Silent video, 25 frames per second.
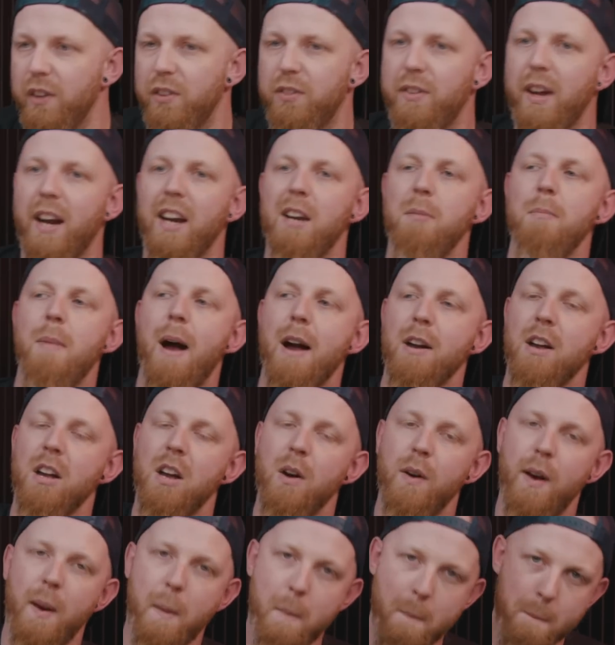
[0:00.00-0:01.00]
of standing back and
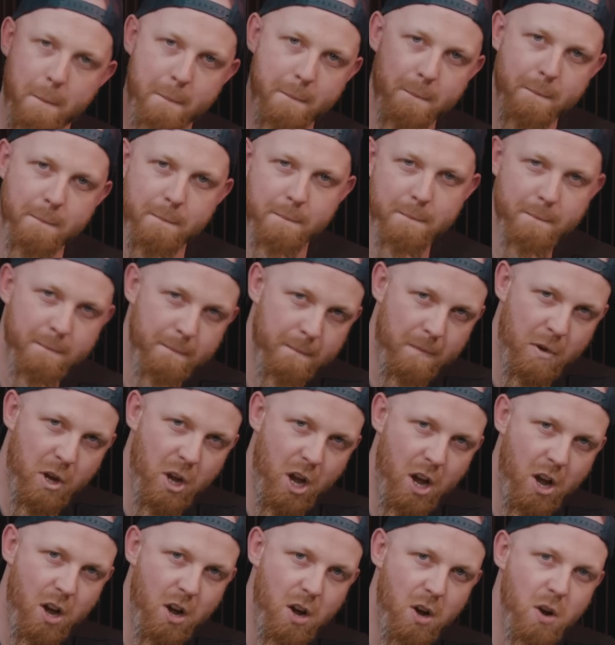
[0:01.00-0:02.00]
going,
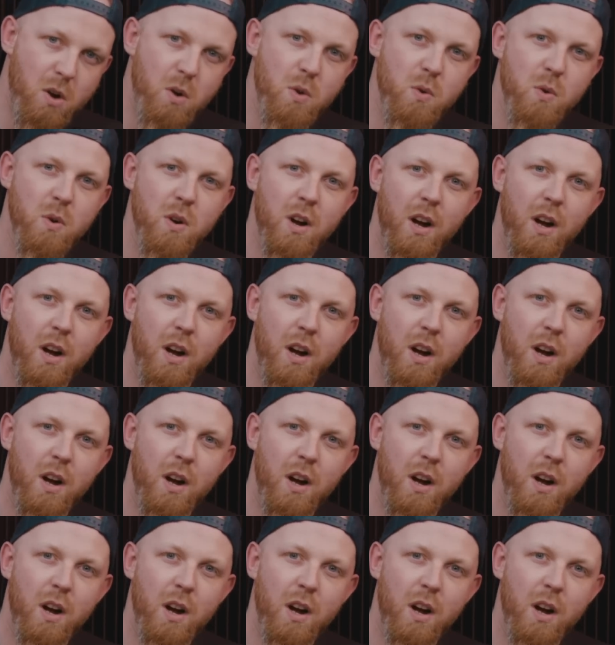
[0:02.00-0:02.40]
go!